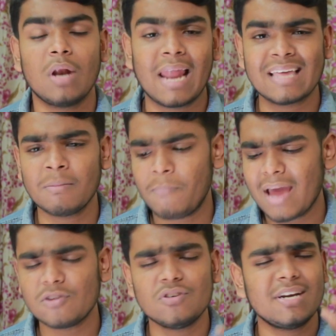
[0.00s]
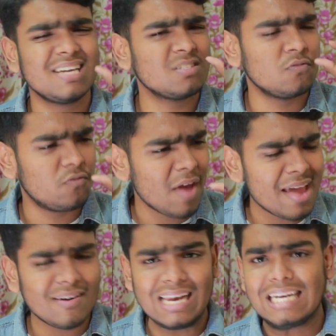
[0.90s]
Like the battery drains
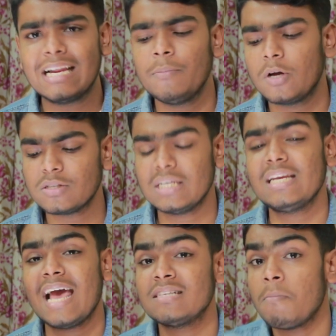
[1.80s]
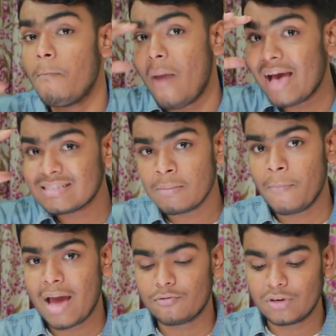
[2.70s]
very little because it has a massive
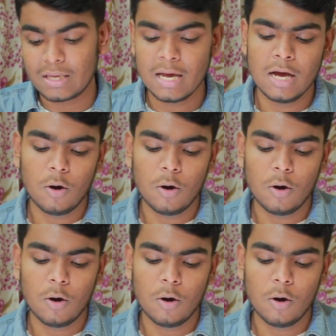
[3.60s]
battery.